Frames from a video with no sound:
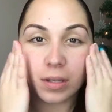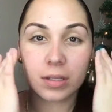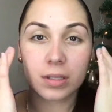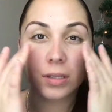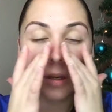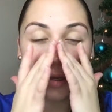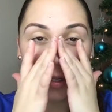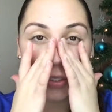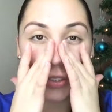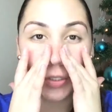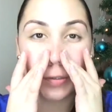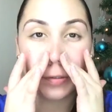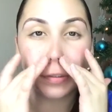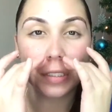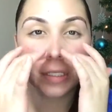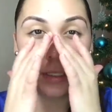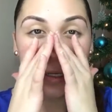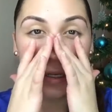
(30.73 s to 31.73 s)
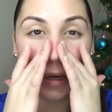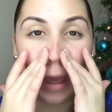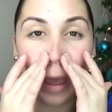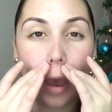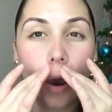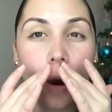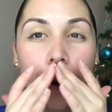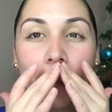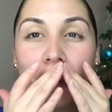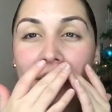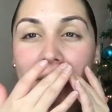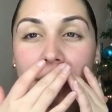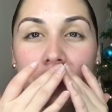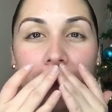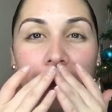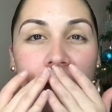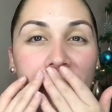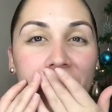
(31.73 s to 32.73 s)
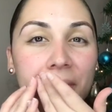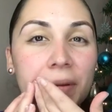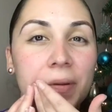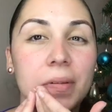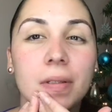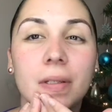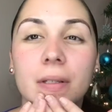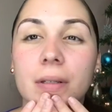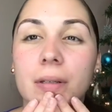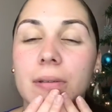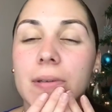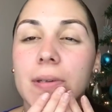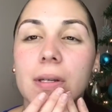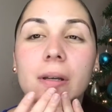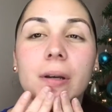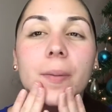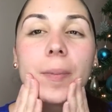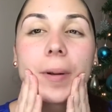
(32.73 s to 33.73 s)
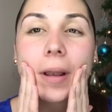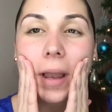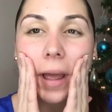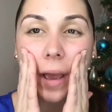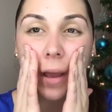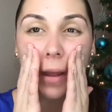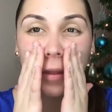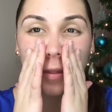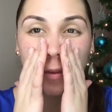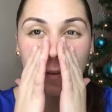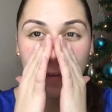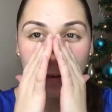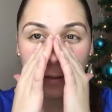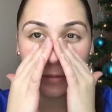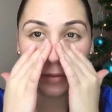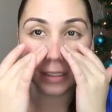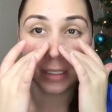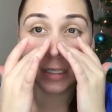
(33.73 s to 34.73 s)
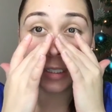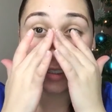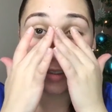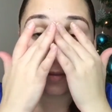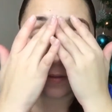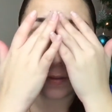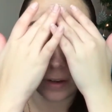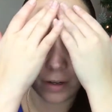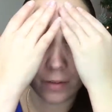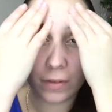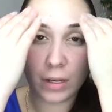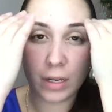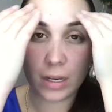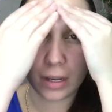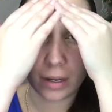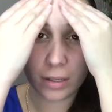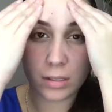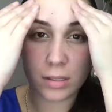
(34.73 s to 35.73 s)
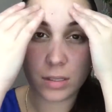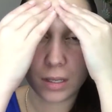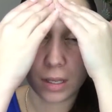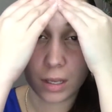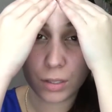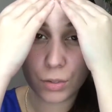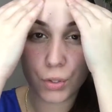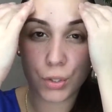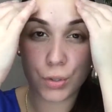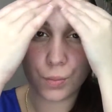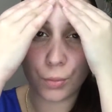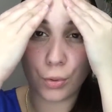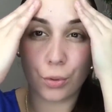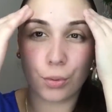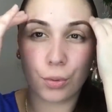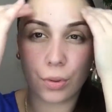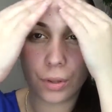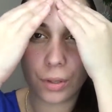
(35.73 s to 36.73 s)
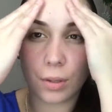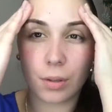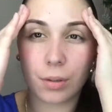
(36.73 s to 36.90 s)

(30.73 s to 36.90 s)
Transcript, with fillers: this is going to do is just going to help apply the foundation very nice and smooth.